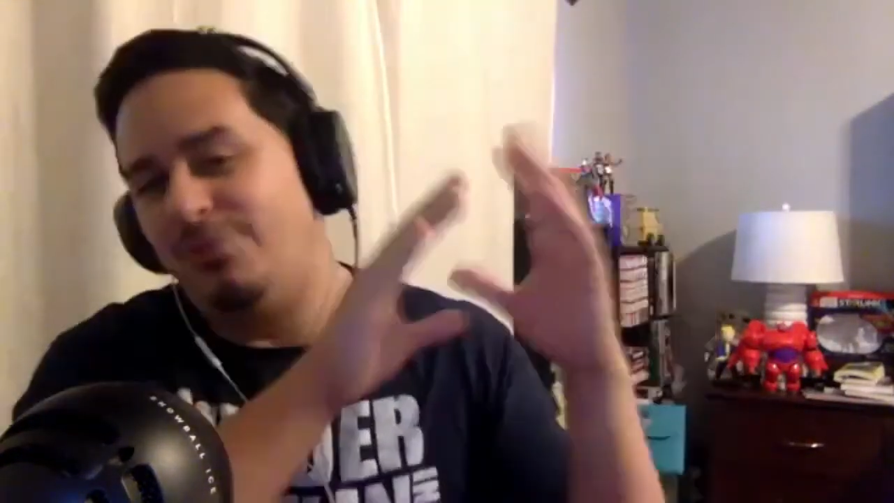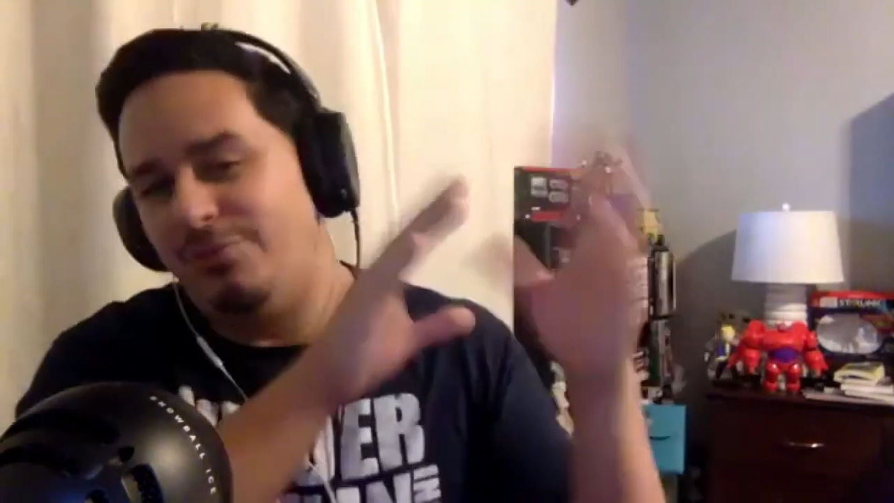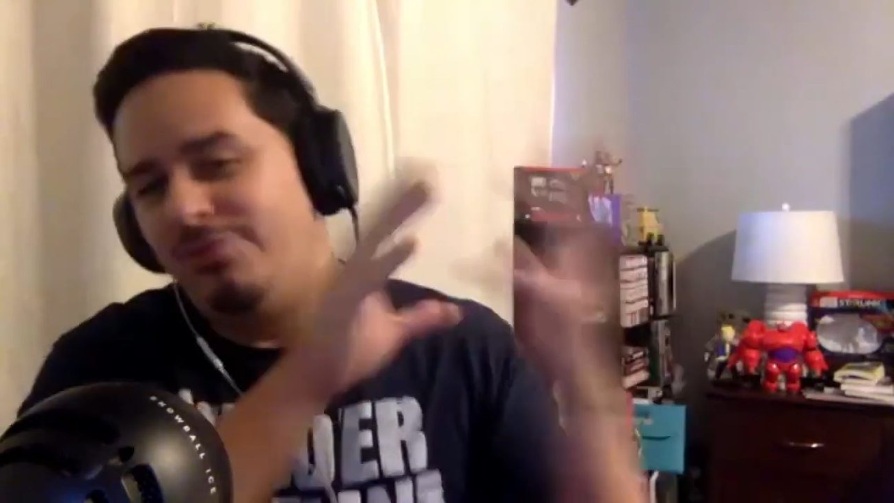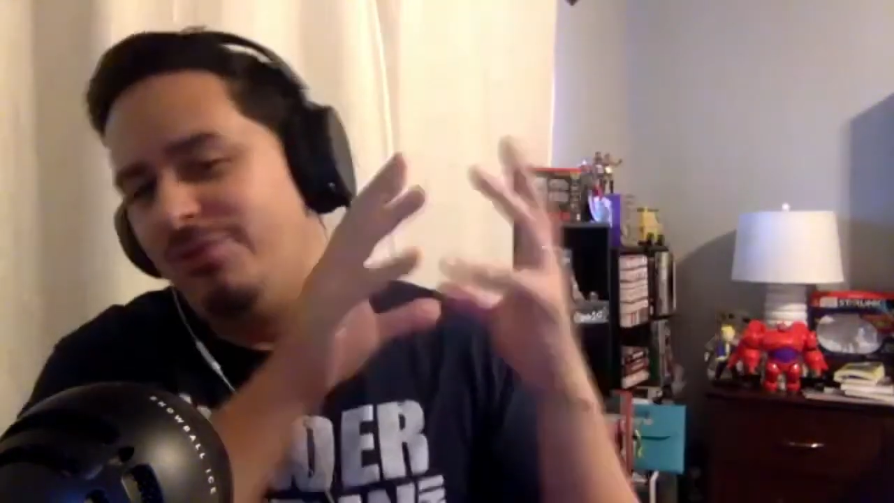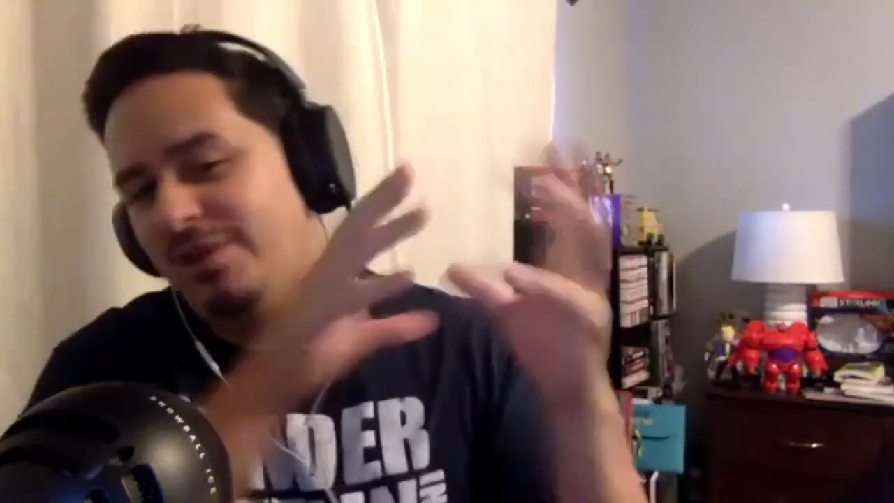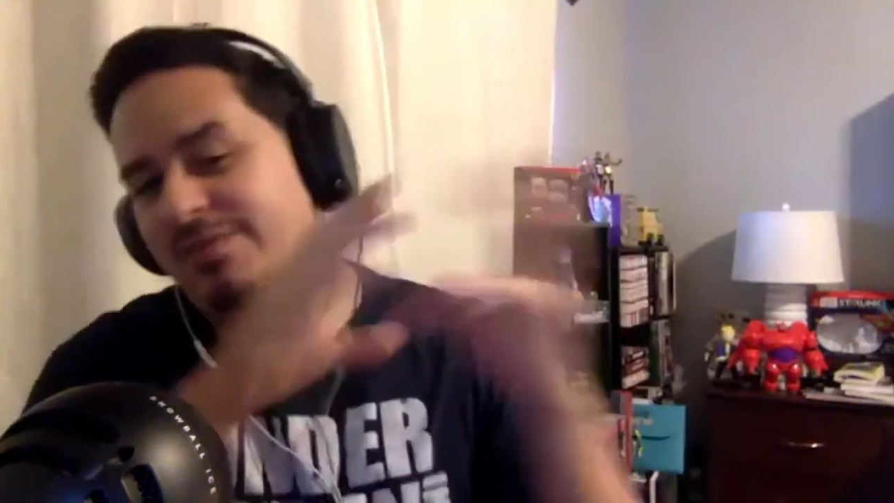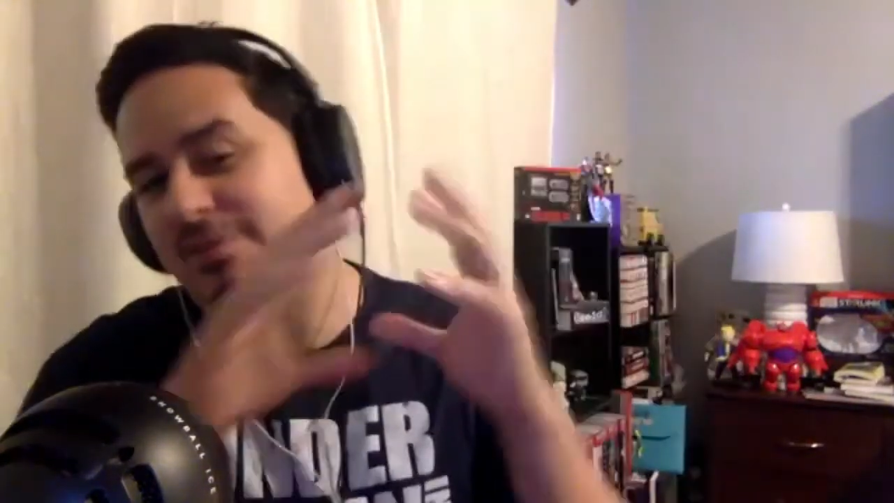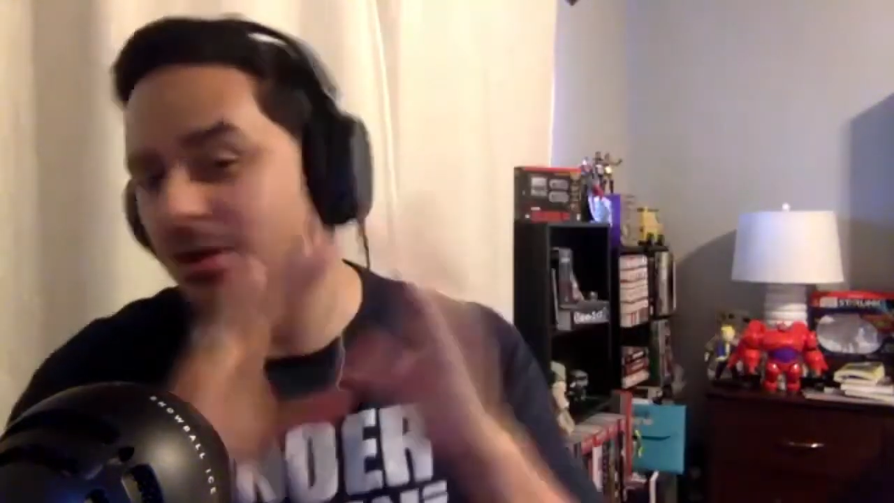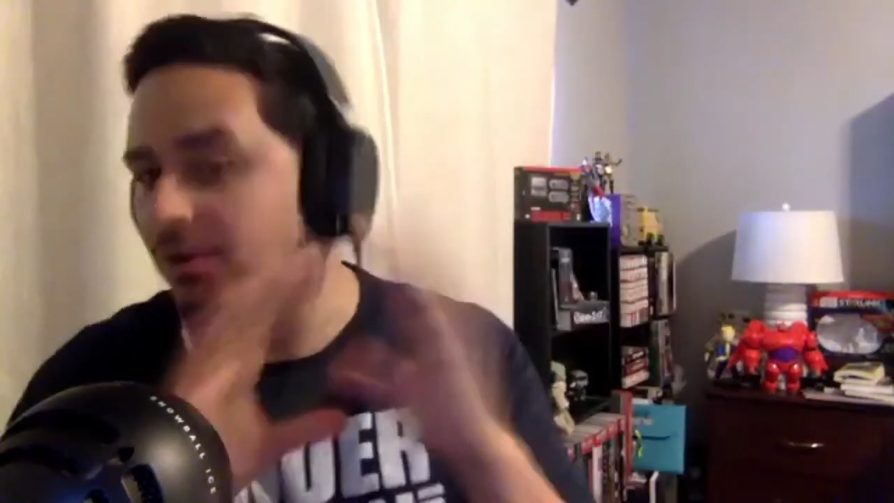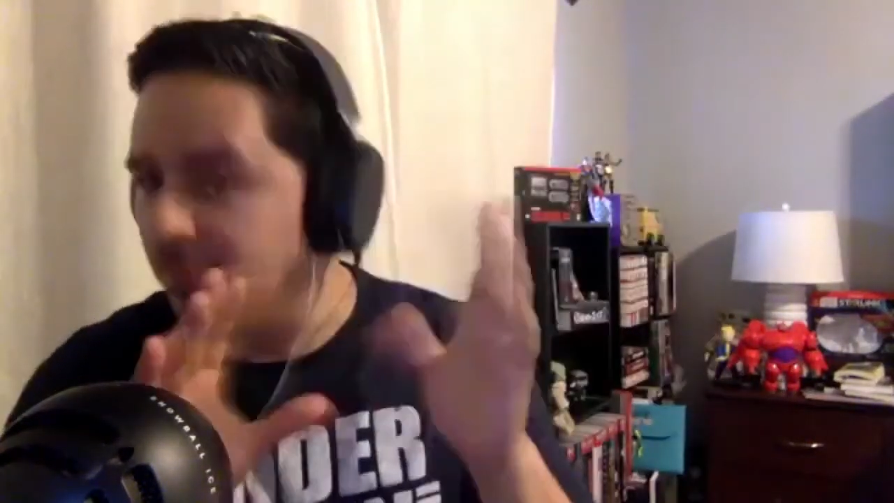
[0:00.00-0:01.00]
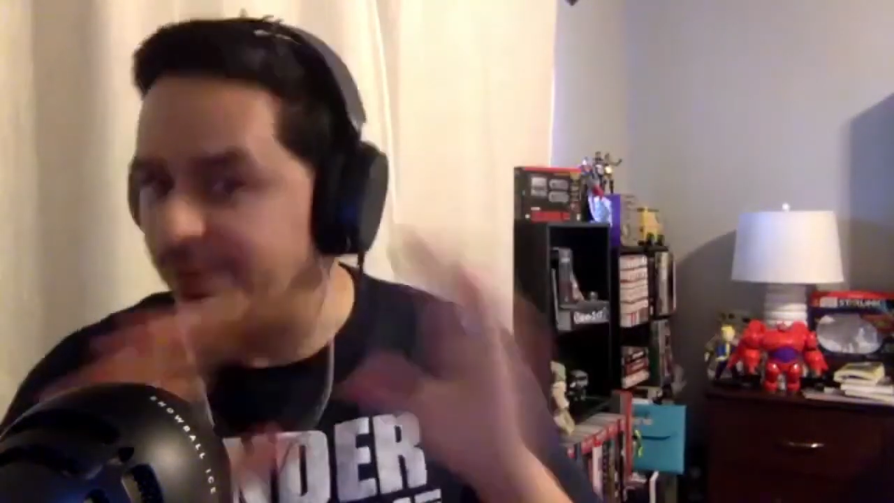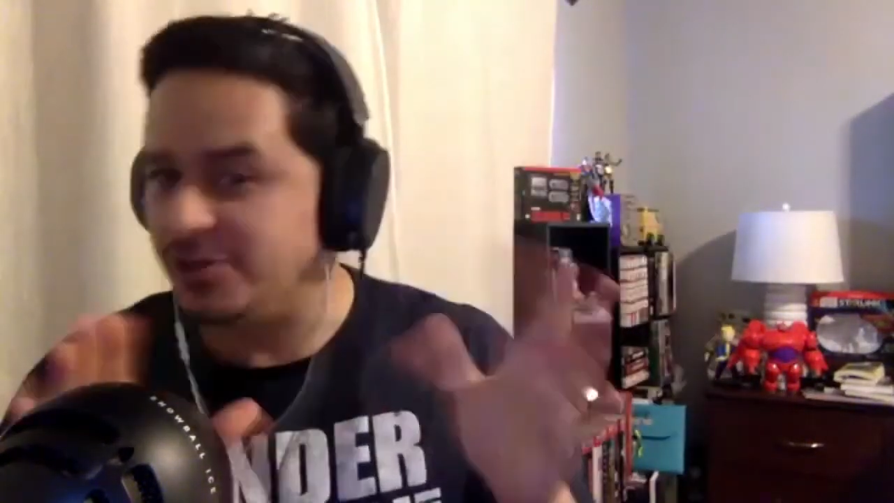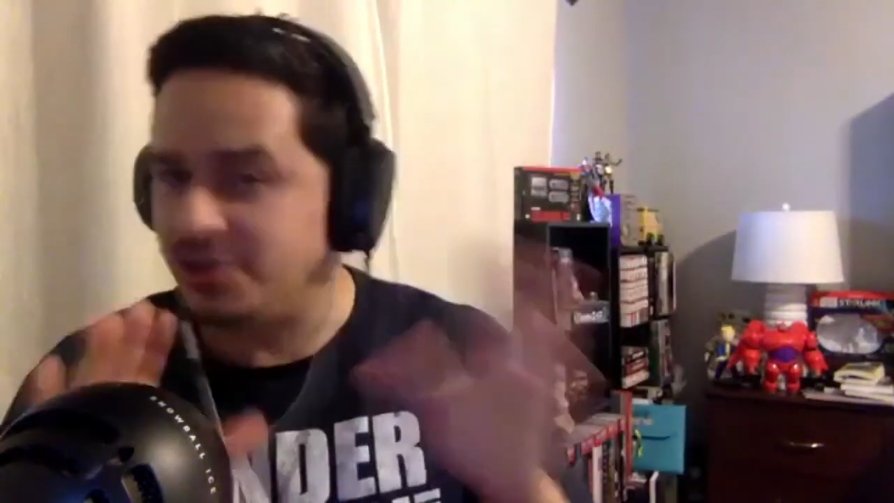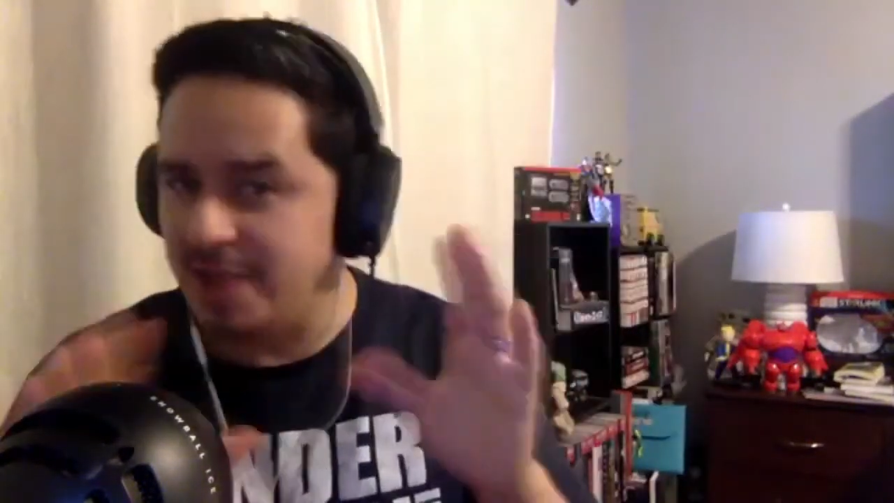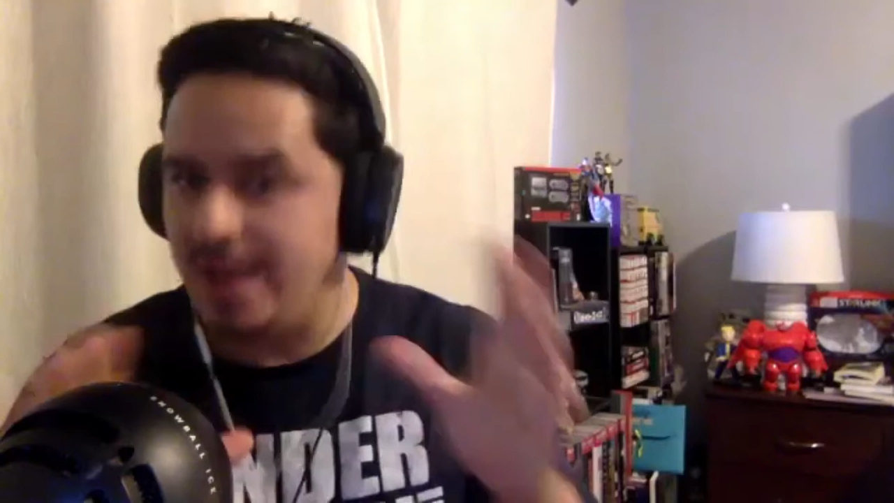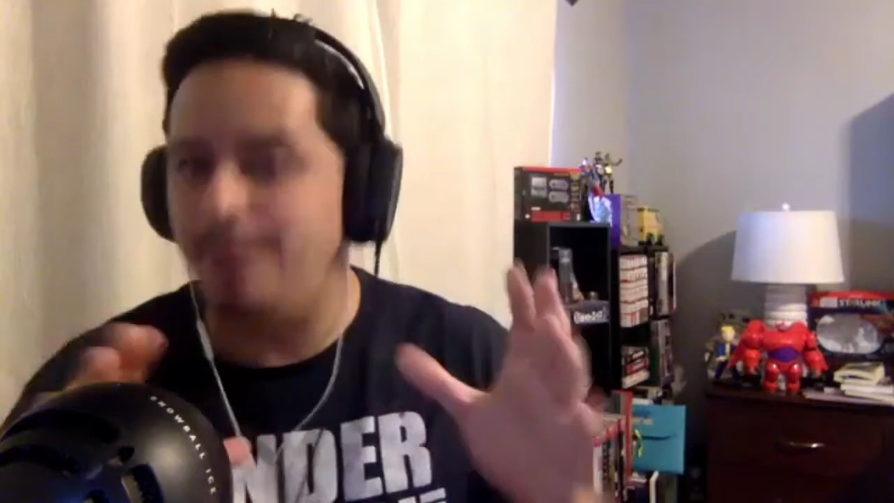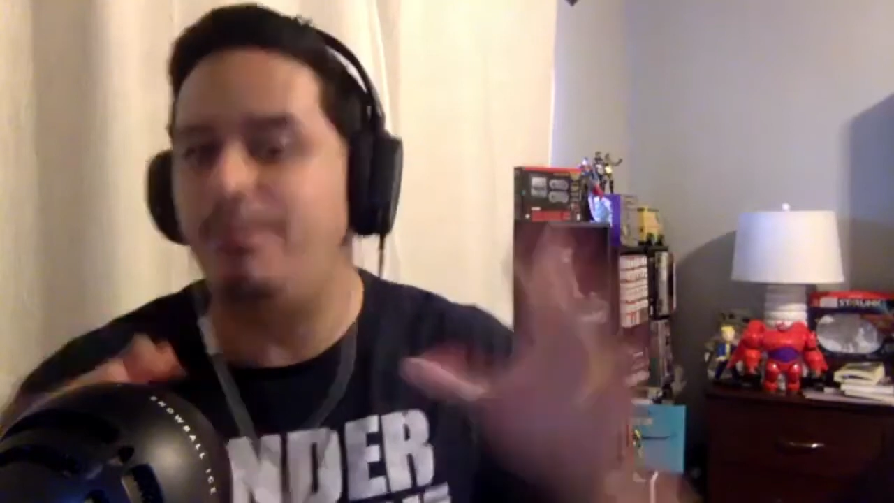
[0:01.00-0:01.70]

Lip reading: continuing Under the Flesh yet,